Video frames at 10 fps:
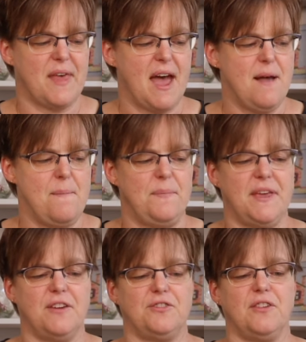that,
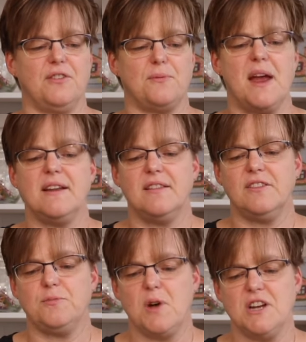because the thread in
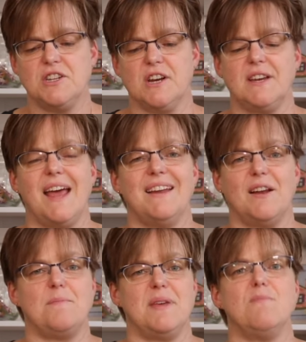this project ended
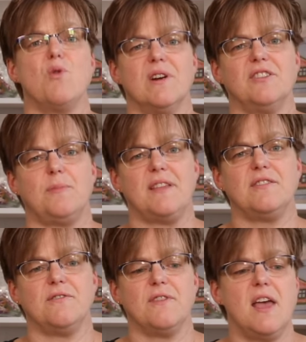up being more
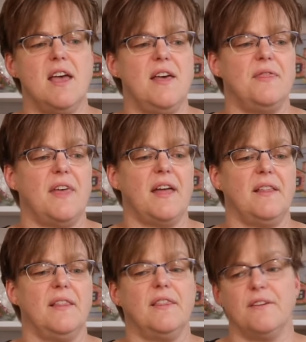expensive
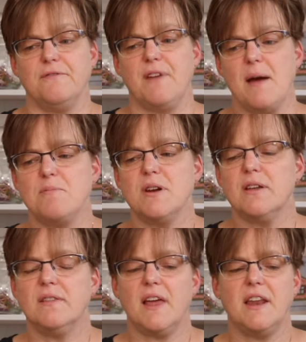than the
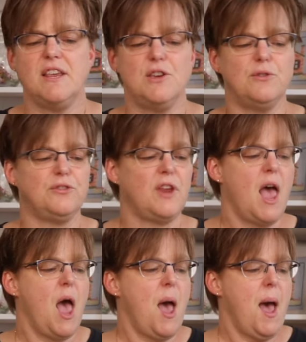fabric that I used.
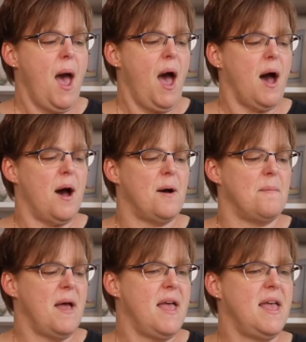
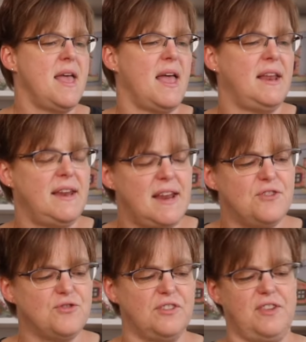And an
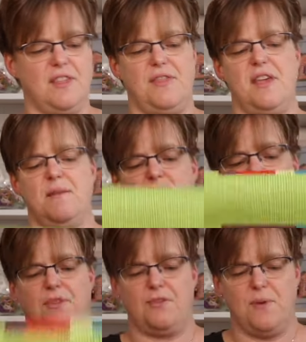interesting thing
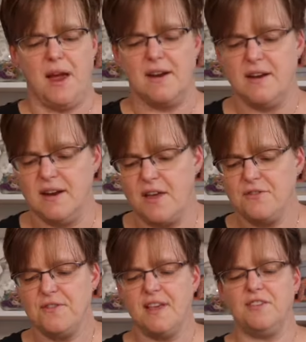about the thread,
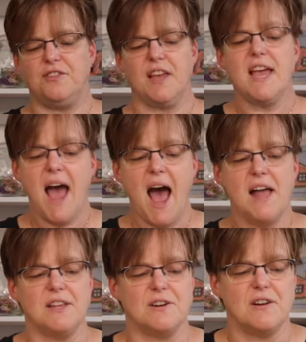another thing is the
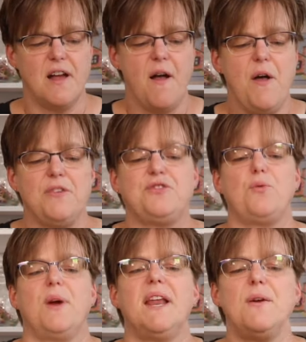color.
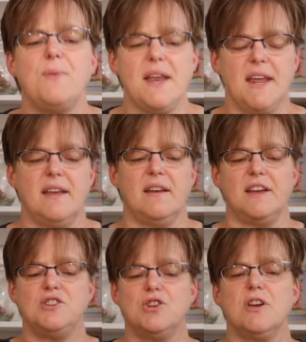So when I went in,
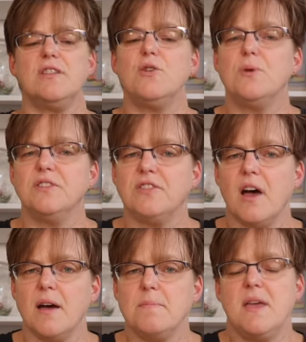I took the quilt
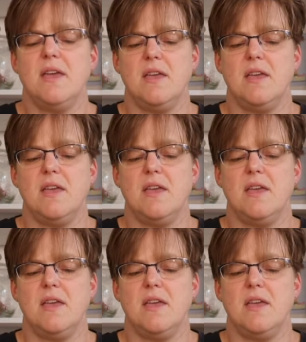top